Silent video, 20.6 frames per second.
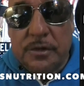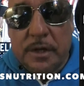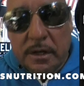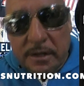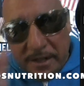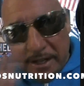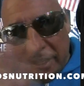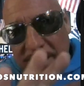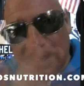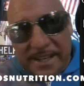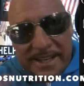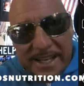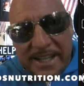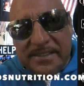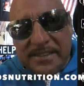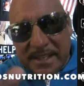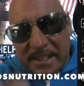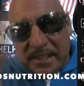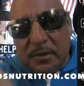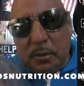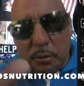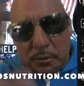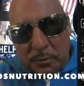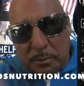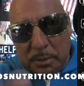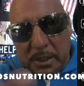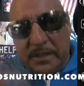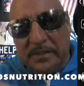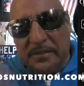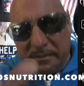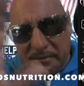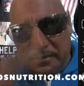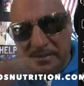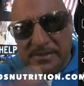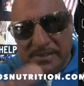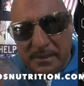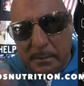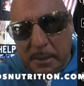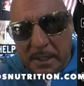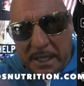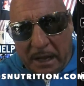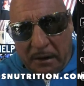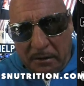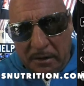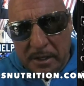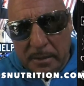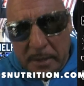I'm going to get to the old splits. Simmer down. Give